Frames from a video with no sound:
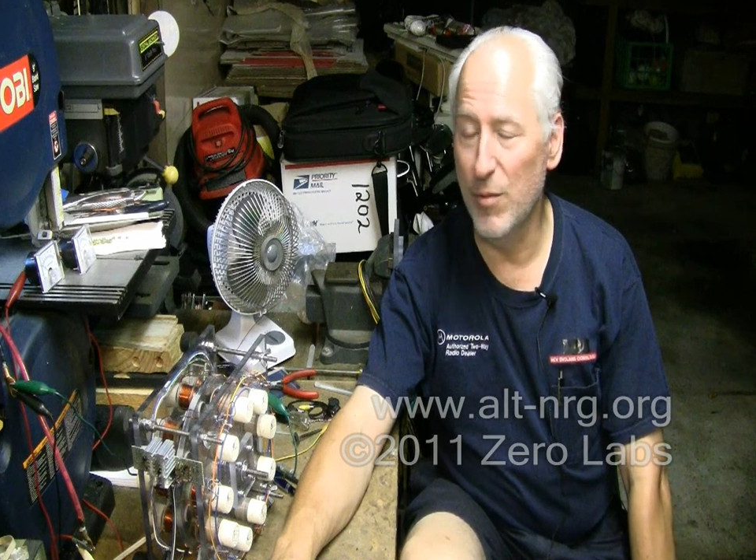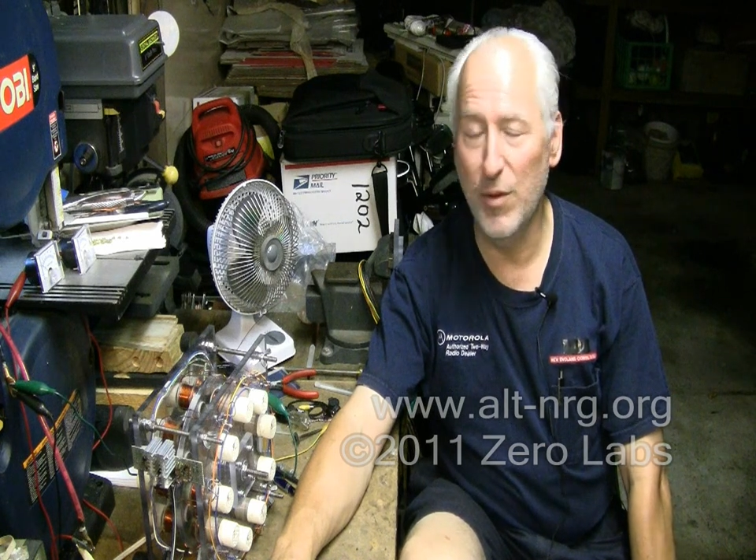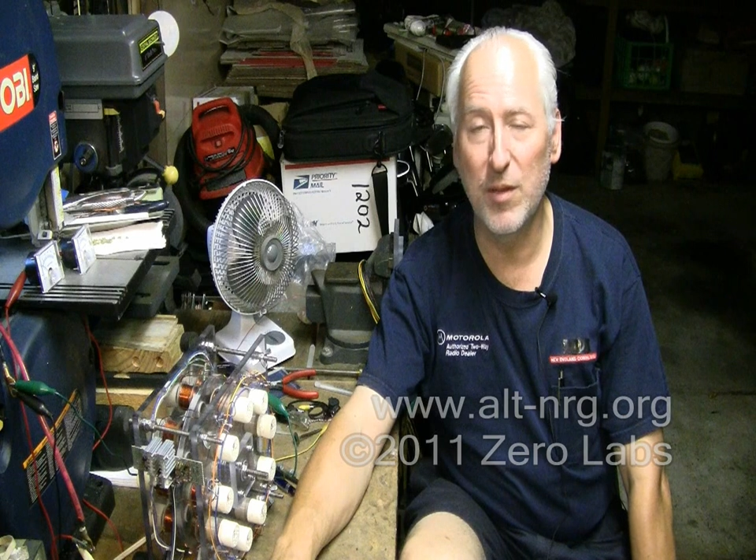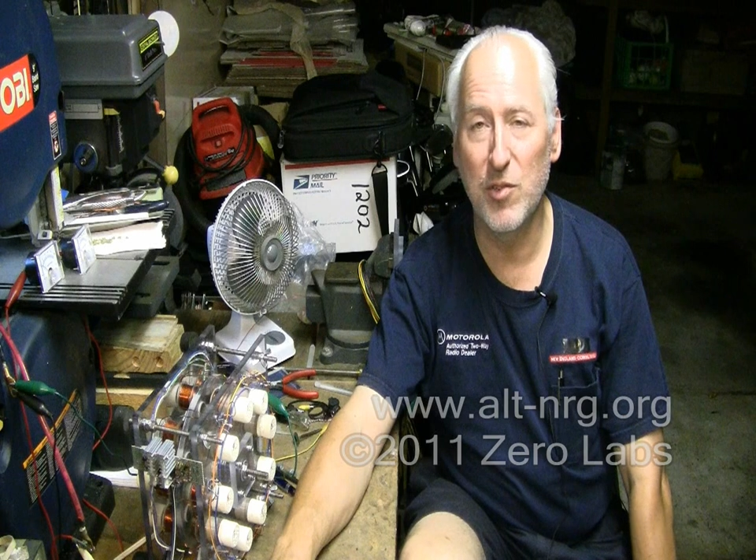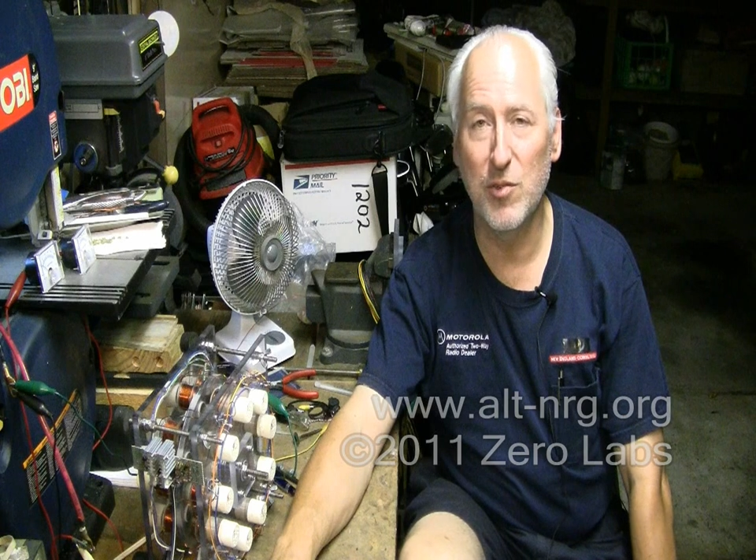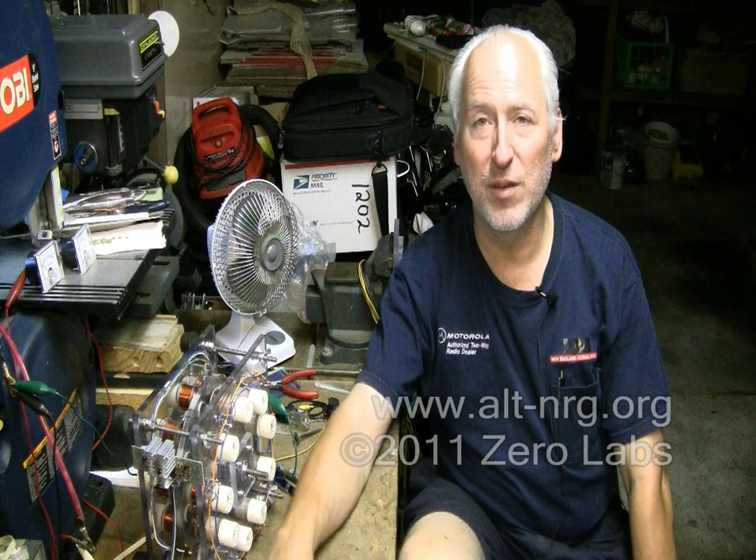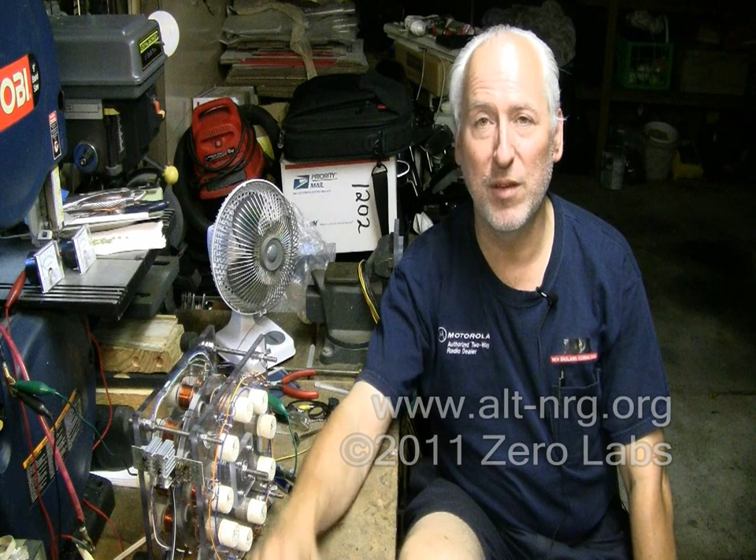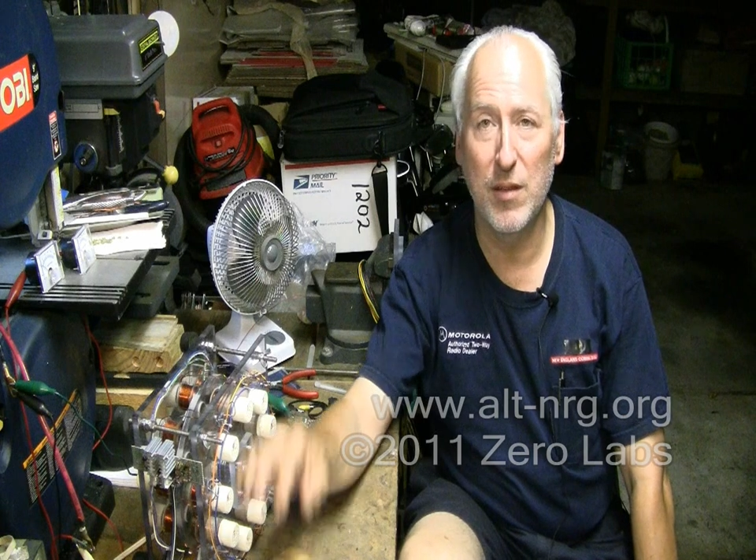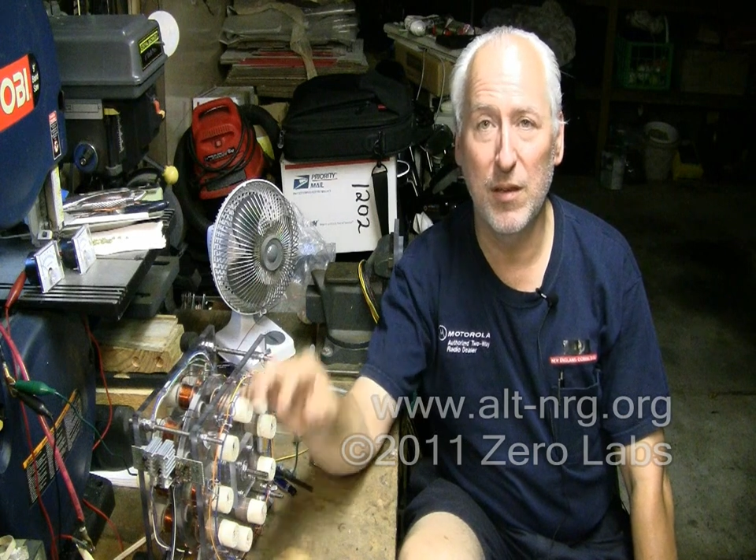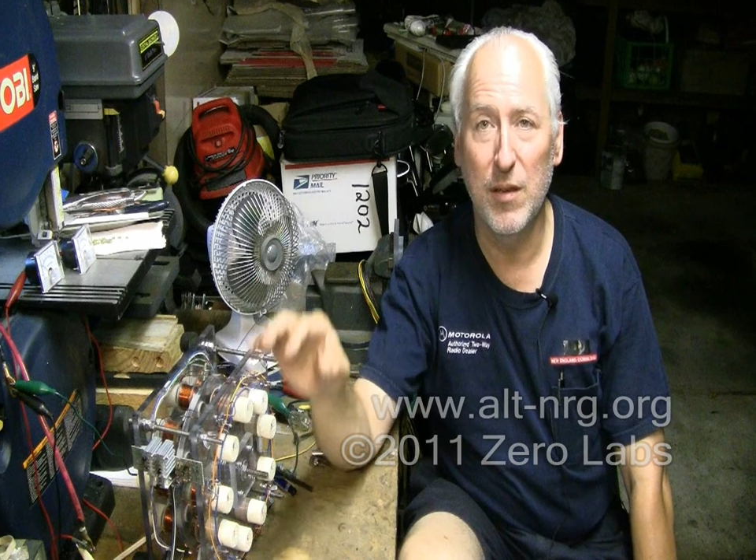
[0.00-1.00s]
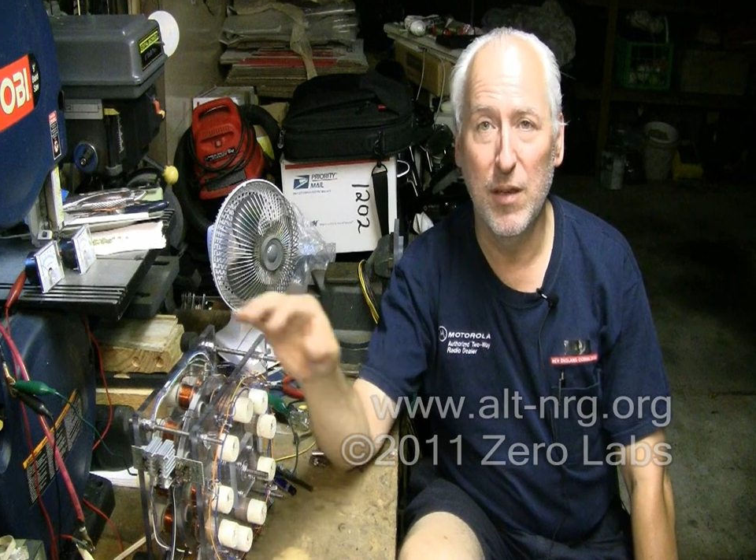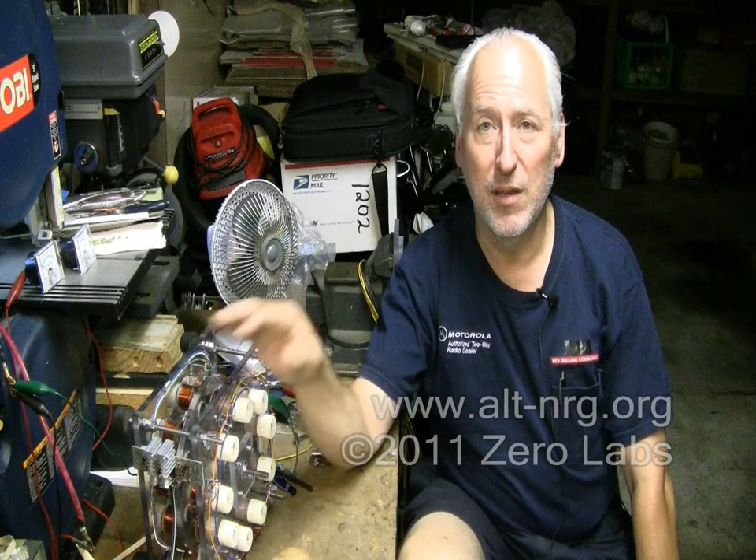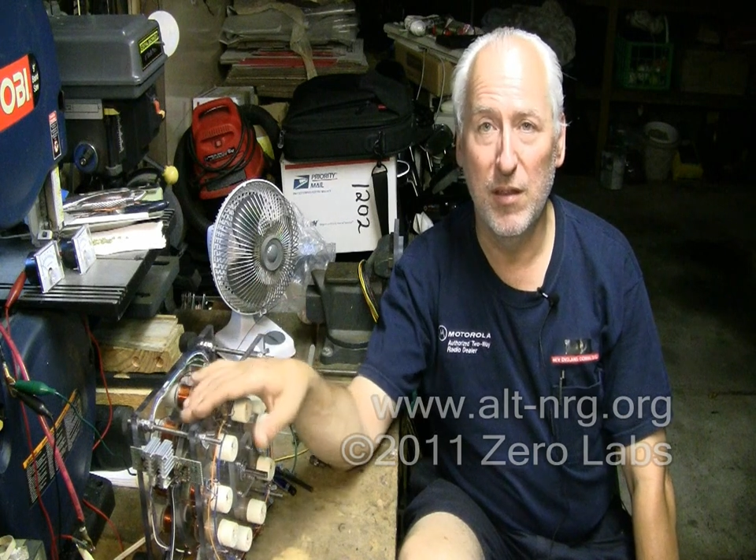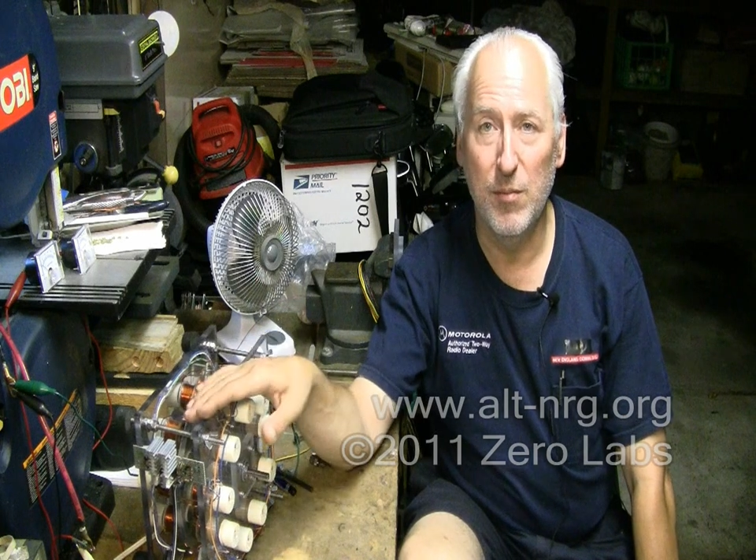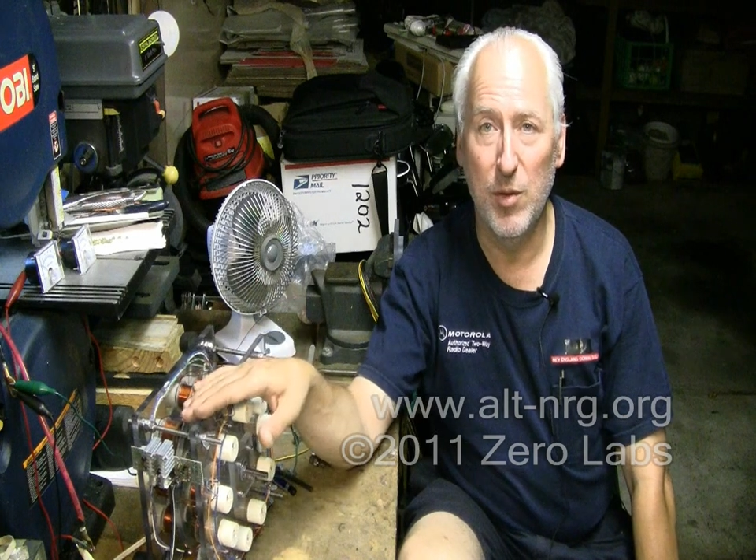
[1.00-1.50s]
I'm really enjoying the,
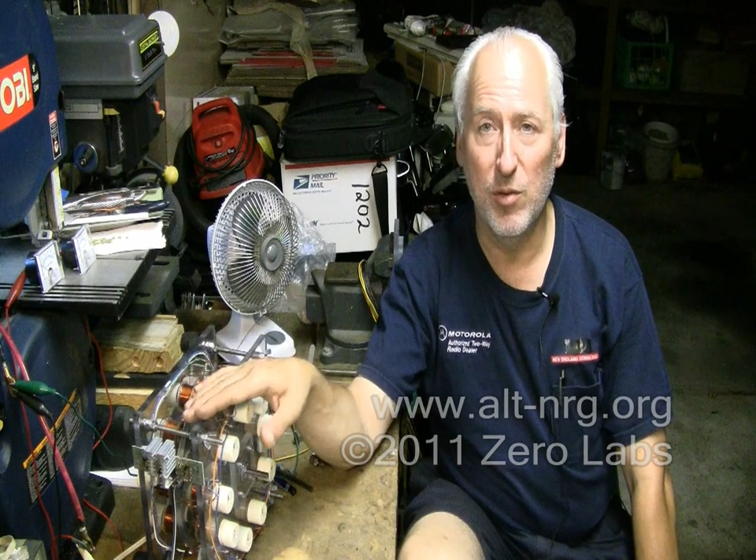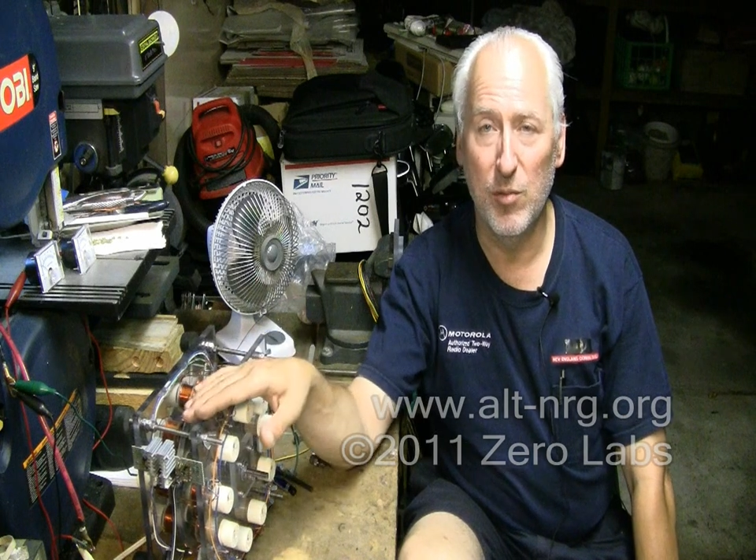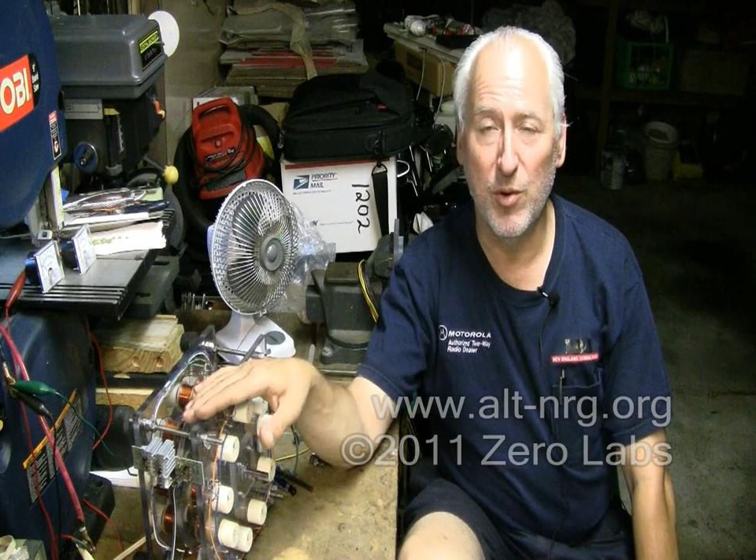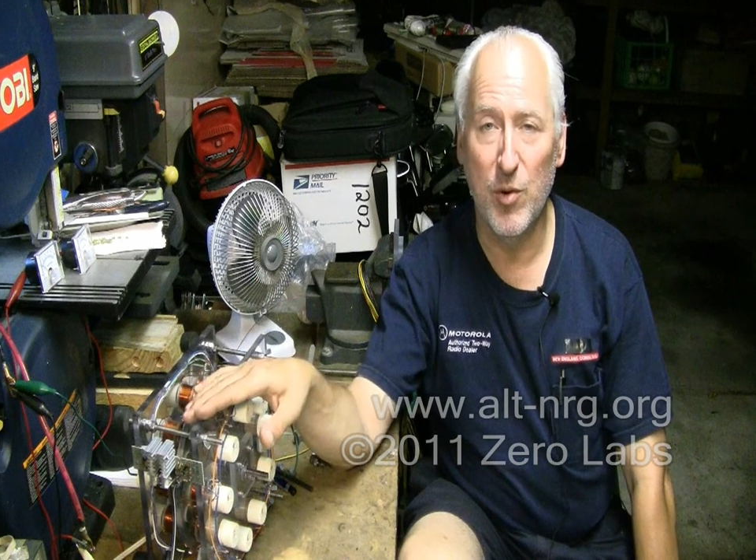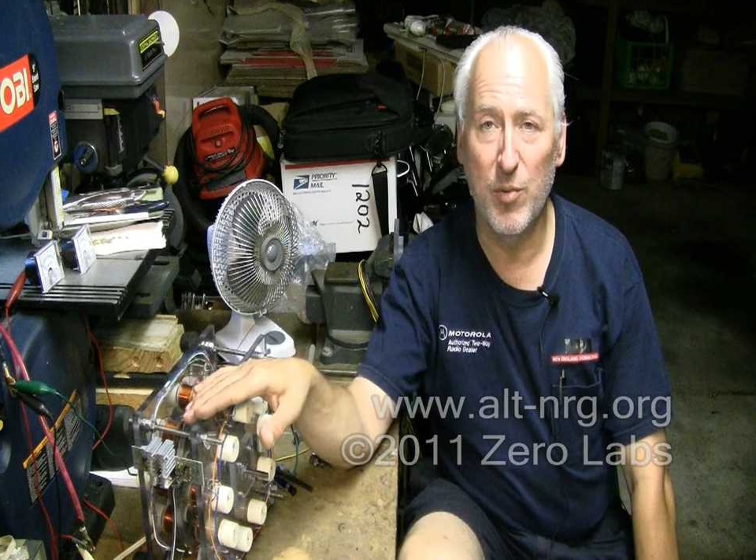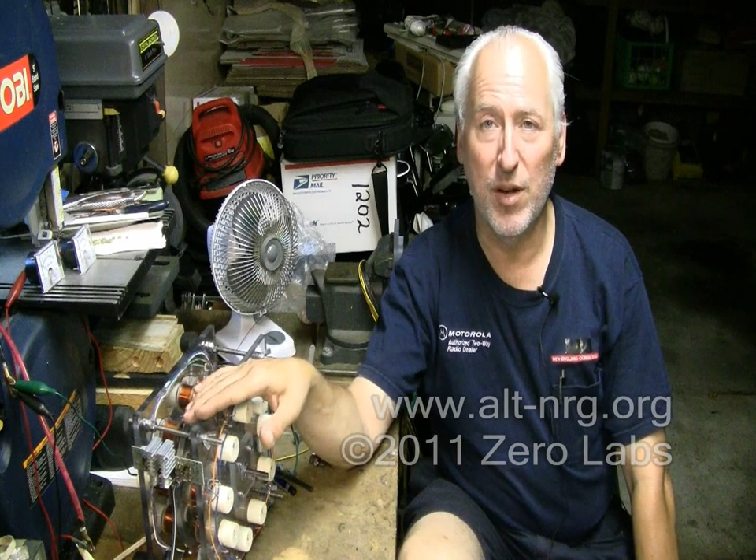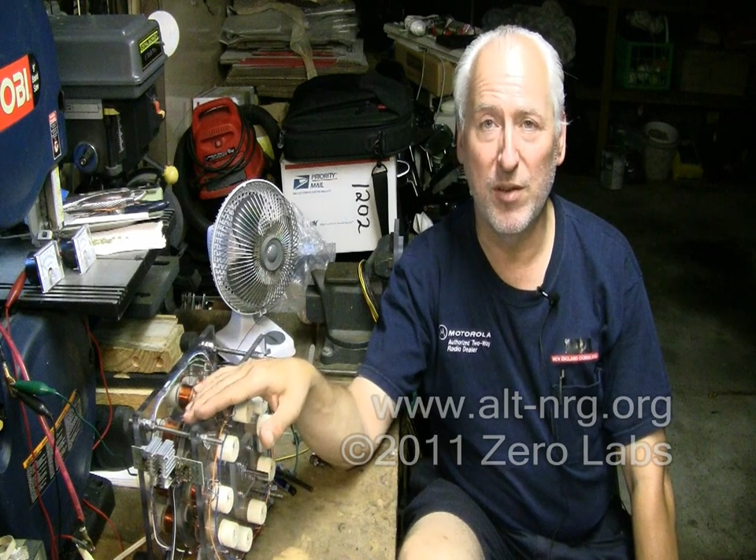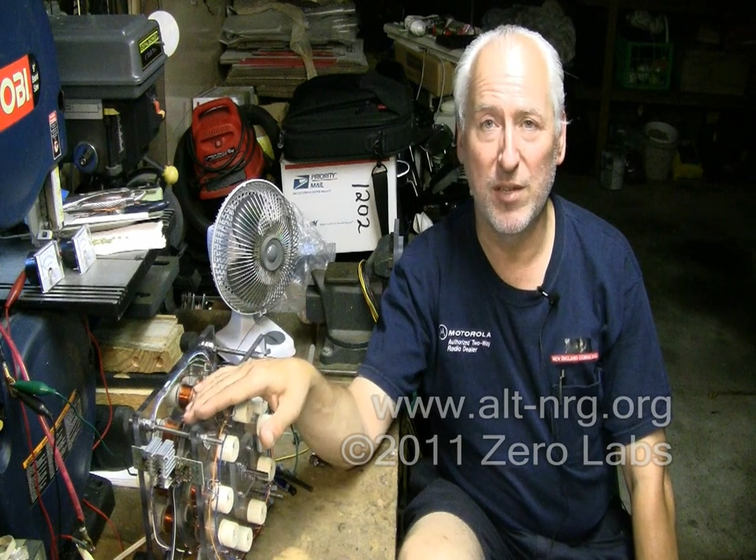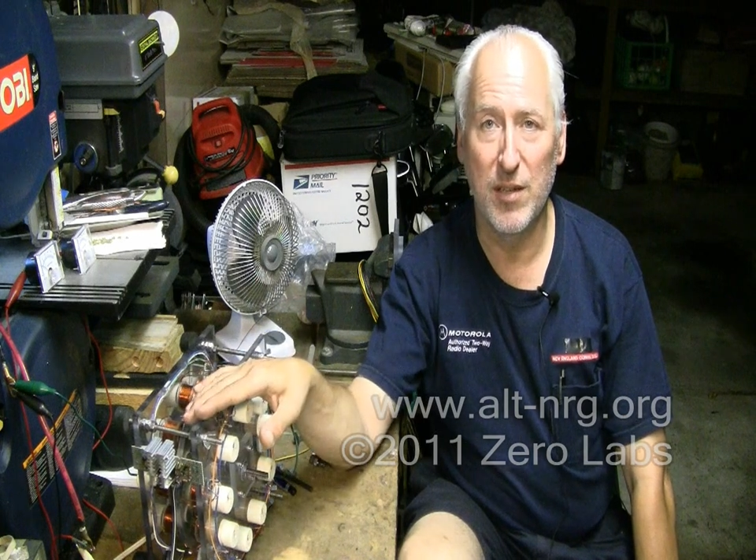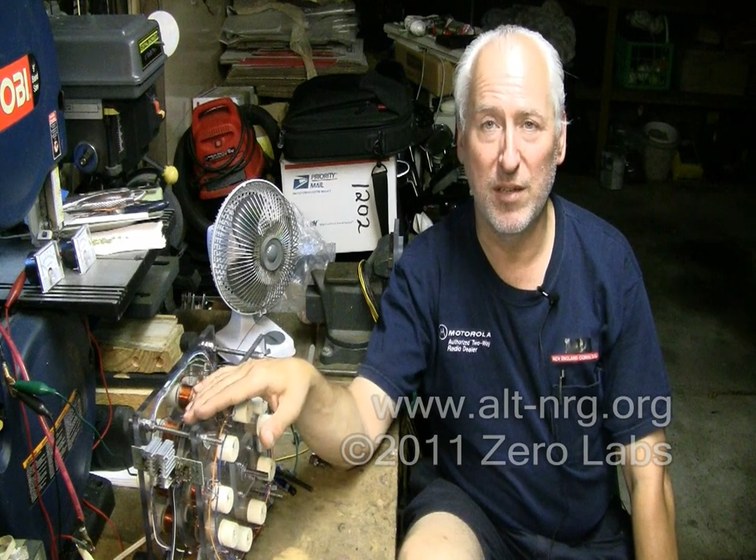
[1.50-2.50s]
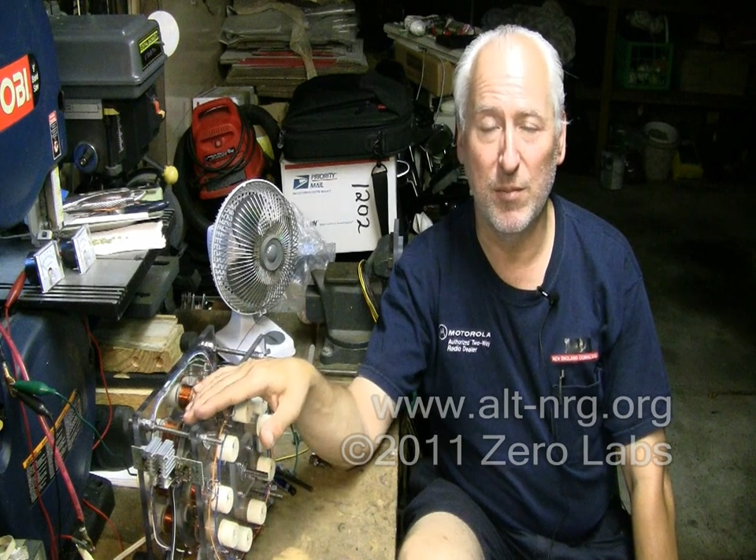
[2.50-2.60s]
the Muller Motor Project,